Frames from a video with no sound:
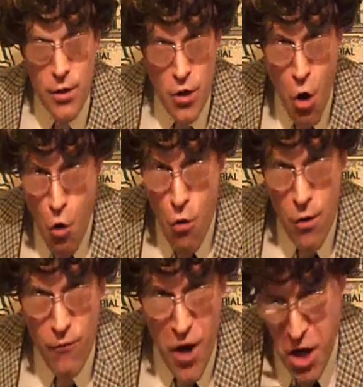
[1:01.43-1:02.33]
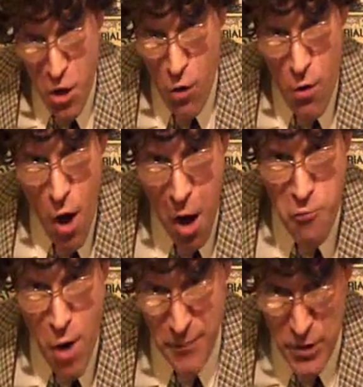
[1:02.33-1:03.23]
new video
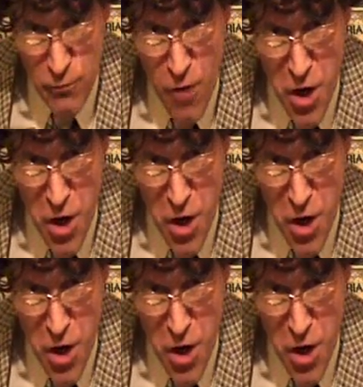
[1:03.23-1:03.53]
of ripped